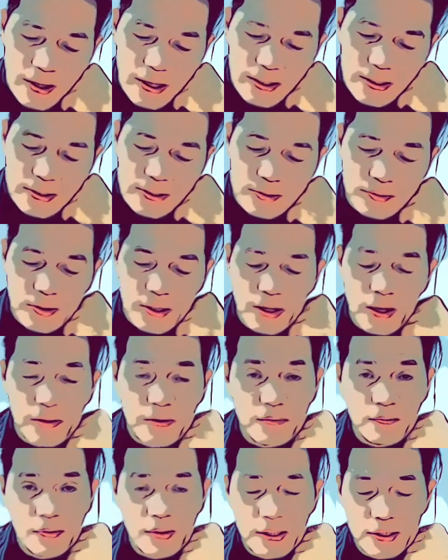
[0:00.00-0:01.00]
So in other
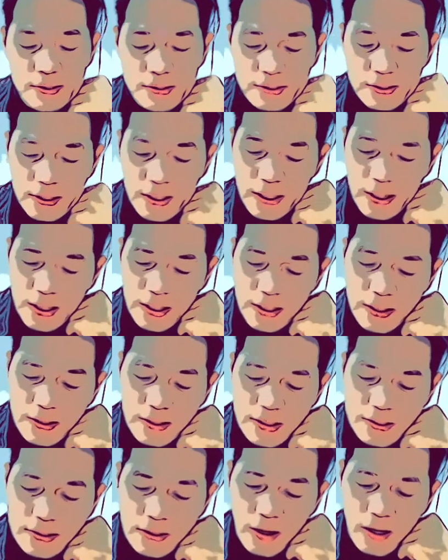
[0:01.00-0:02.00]
words, these
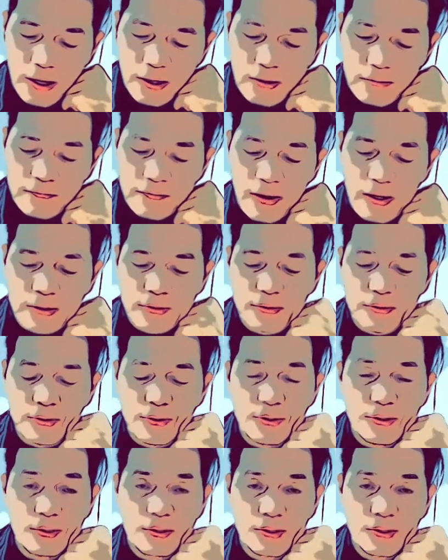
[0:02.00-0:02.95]
are the factors